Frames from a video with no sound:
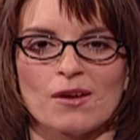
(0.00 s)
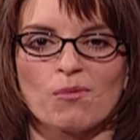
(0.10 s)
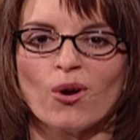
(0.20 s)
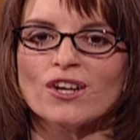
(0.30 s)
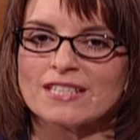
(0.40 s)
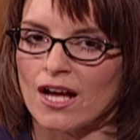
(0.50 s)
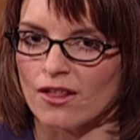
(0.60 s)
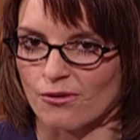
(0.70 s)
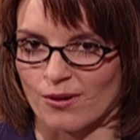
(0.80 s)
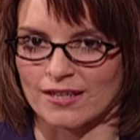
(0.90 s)
World
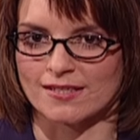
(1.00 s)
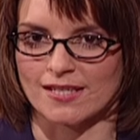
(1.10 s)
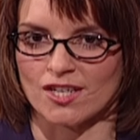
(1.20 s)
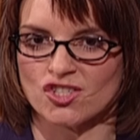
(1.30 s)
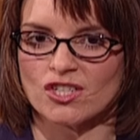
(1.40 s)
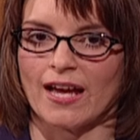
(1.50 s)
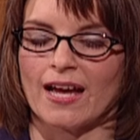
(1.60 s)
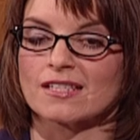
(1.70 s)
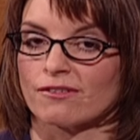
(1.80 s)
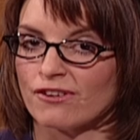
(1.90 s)
Health Organization
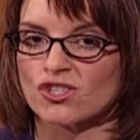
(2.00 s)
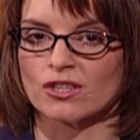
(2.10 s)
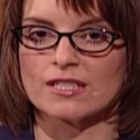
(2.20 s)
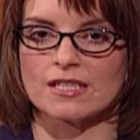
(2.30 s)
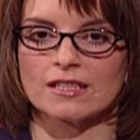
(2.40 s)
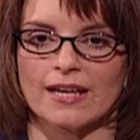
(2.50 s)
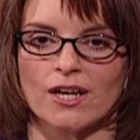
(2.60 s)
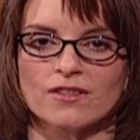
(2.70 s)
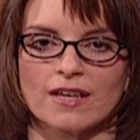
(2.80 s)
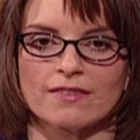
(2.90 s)
has officially
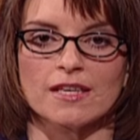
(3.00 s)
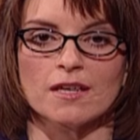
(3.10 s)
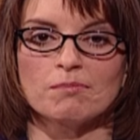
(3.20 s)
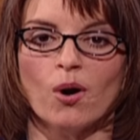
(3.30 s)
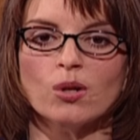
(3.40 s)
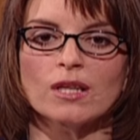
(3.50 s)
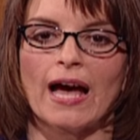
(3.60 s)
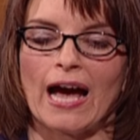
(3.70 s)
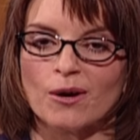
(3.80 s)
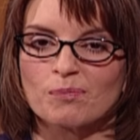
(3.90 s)
declared that the
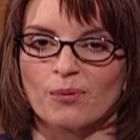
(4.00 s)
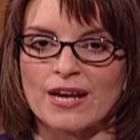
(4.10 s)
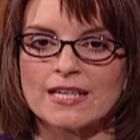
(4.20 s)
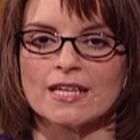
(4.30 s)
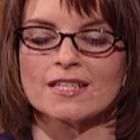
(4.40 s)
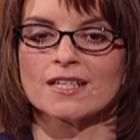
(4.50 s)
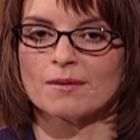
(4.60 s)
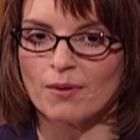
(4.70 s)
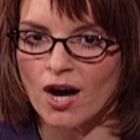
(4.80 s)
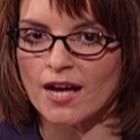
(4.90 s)
Ebola outbreak in
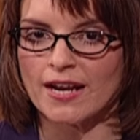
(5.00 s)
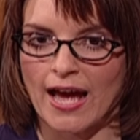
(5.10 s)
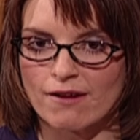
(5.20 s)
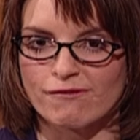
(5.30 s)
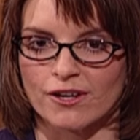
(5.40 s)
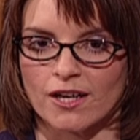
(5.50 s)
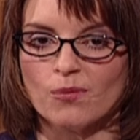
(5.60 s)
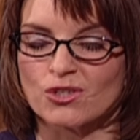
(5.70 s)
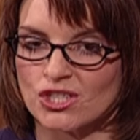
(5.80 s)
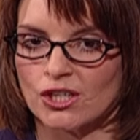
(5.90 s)
Gabon,
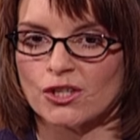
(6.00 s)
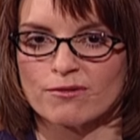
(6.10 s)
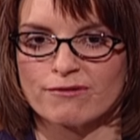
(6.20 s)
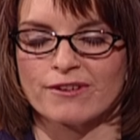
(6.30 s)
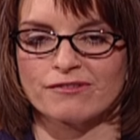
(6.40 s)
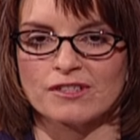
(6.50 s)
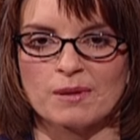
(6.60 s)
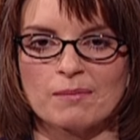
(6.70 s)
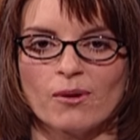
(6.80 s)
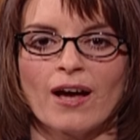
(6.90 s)
Africa, which killed over 50
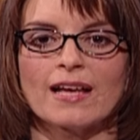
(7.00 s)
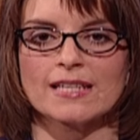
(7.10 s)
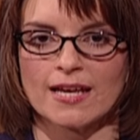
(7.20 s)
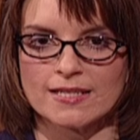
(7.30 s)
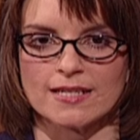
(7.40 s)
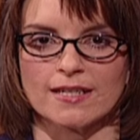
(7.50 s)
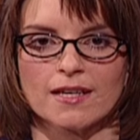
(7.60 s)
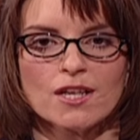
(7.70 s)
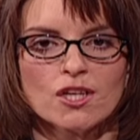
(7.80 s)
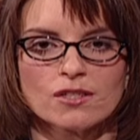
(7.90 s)
people, has ended.
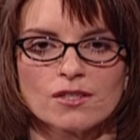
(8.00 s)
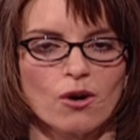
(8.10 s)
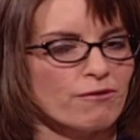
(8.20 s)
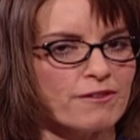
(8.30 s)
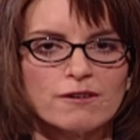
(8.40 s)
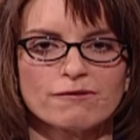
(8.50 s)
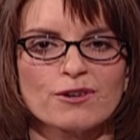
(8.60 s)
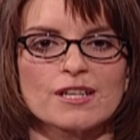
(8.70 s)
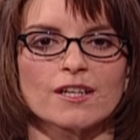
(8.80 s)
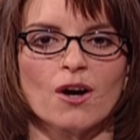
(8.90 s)
So feel
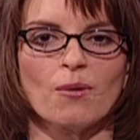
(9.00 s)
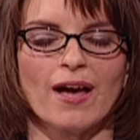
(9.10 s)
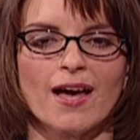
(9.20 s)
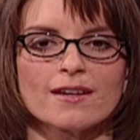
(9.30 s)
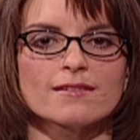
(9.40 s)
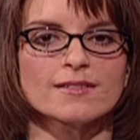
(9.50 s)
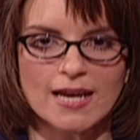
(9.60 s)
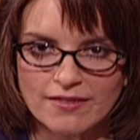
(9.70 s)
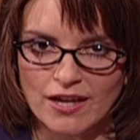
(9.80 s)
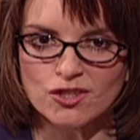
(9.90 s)
free to go ahead and
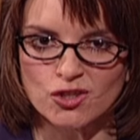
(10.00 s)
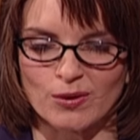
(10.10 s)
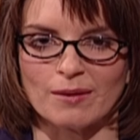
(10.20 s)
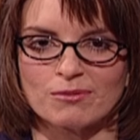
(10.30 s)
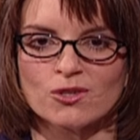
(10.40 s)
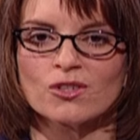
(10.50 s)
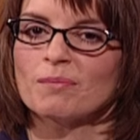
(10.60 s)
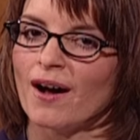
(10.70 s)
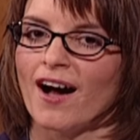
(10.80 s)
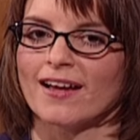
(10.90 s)
take that trip to
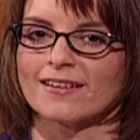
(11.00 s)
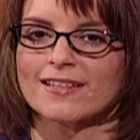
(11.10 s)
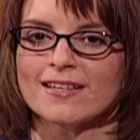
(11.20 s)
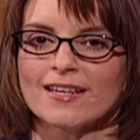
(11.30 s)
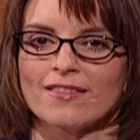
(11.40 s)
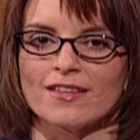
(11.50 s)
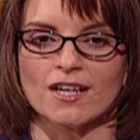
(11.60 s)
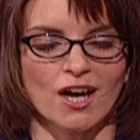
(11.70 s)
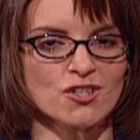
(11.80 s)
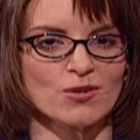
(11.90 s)
Gabon, the
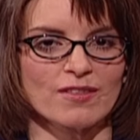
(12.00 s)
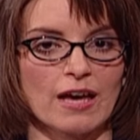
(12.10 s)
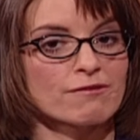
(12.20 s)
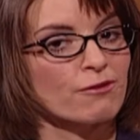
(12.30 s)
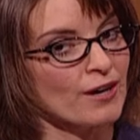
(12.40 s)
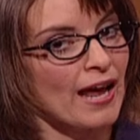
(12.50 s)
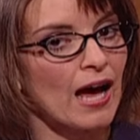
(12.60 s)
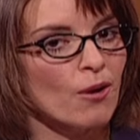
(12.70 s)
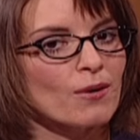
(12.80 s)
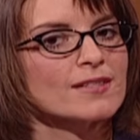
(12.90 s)
country that for
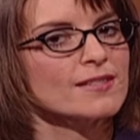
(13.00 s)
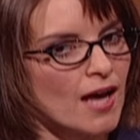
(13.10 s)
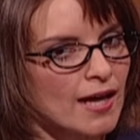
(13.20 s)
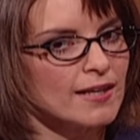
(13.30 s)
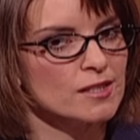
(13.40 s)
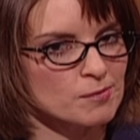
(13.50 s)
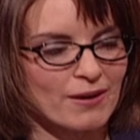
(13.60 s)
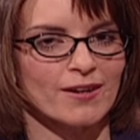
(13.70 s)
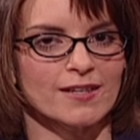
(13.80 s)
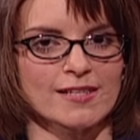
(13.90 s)
now is not
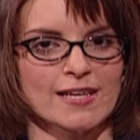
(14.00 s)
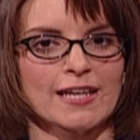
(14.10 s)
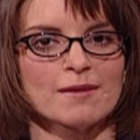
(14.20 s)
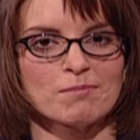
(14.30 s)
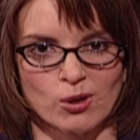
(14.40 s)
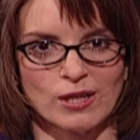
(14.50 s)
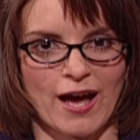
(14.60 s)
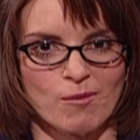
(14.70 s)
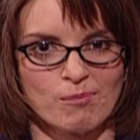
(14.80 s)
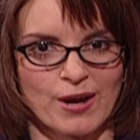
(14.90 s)
experiencing an Ebola
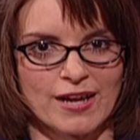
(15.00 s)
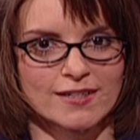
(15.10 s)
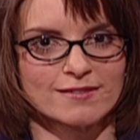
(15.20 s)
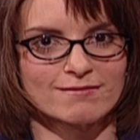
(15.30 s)
outbreak.